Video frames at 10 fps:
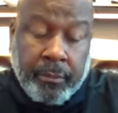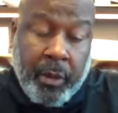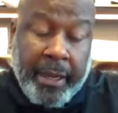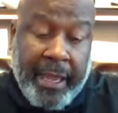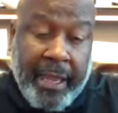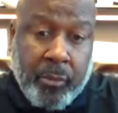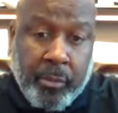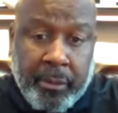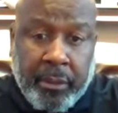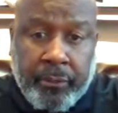quite
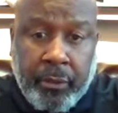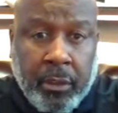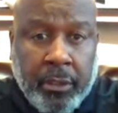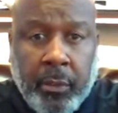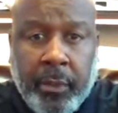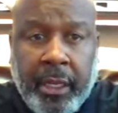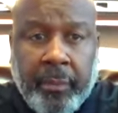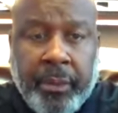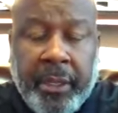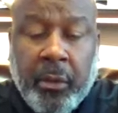admirably. If you look at the way
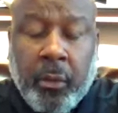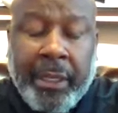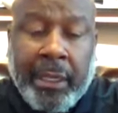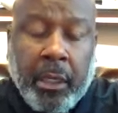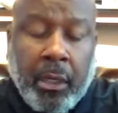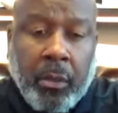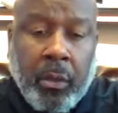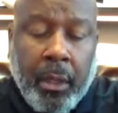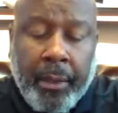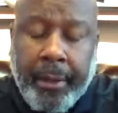they played a week
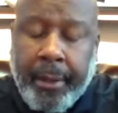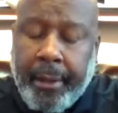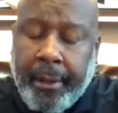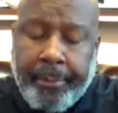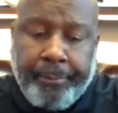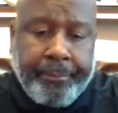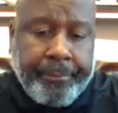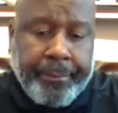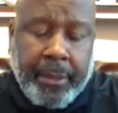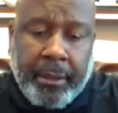ago,
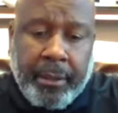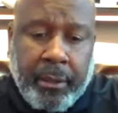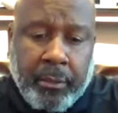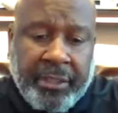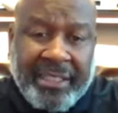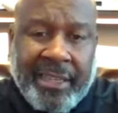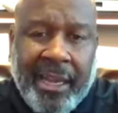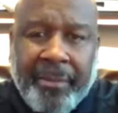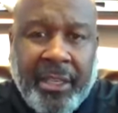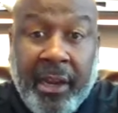you know, this
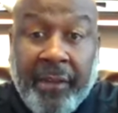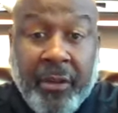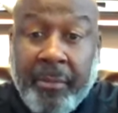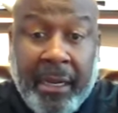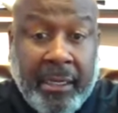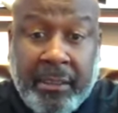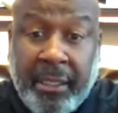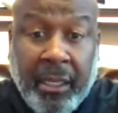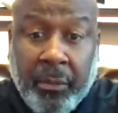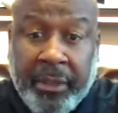time of year, everybody's
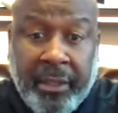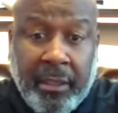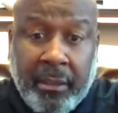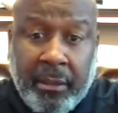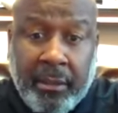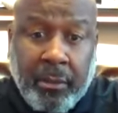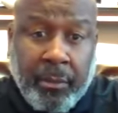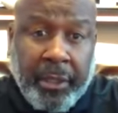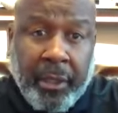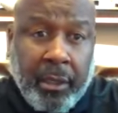dealing with it. You know, a
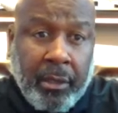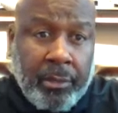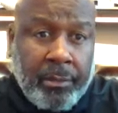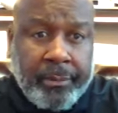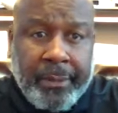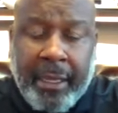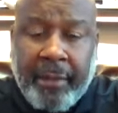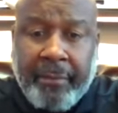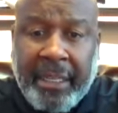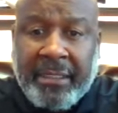week ago, we
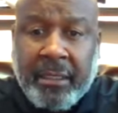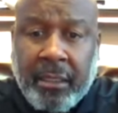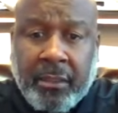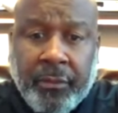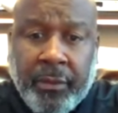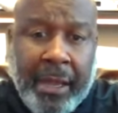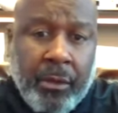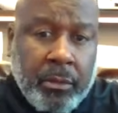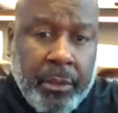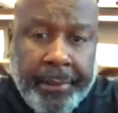had Mason Lunsford
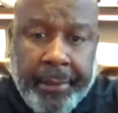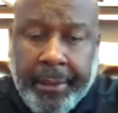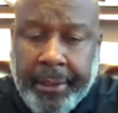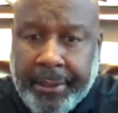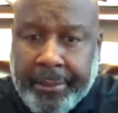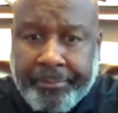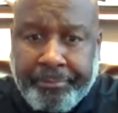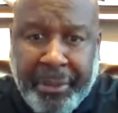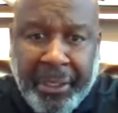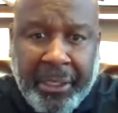out.
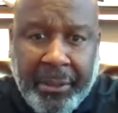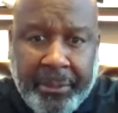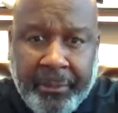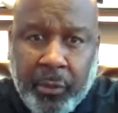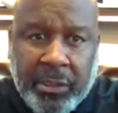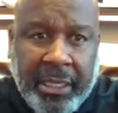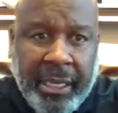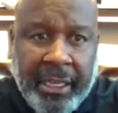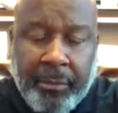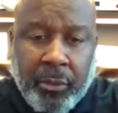Billy was
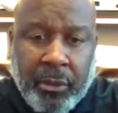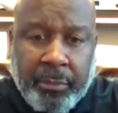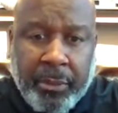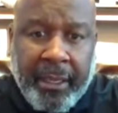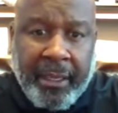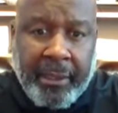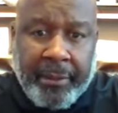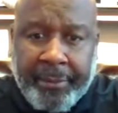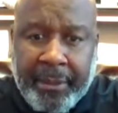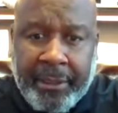not able to play.
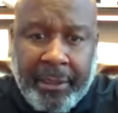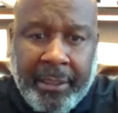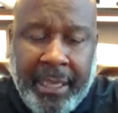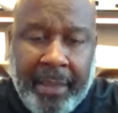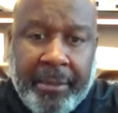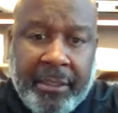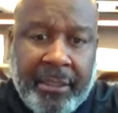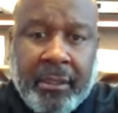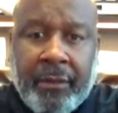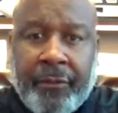I mean, he came in to
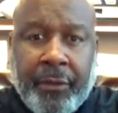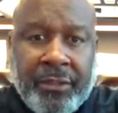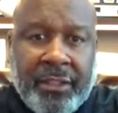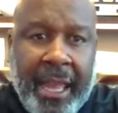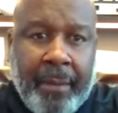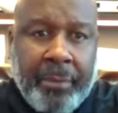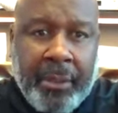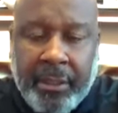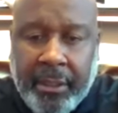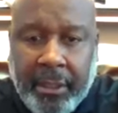take the first snap,
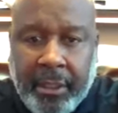but